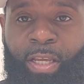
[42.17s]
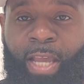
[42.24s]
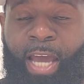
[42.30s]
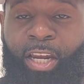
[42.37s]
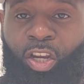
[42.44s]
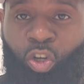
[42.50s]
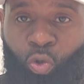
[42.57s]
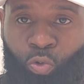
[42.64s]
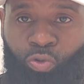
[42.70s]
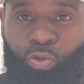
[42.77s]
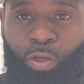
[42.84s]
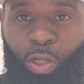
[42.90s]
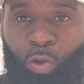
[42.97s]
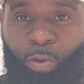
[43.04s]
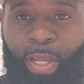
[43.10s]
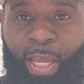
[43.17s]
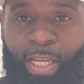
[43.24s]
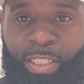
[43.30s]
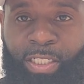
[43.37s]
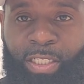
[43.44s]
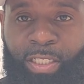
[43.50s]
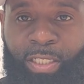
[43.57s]
at a neutral
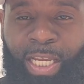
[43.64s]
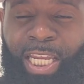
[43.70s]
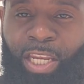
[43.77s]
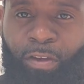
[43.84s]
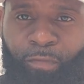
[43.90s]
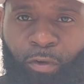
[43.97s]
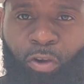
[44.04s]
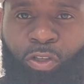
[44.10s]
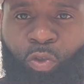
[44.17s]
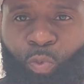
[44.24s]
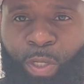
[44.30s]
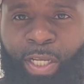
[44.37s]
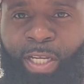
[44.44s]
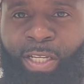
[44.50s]
location in the first week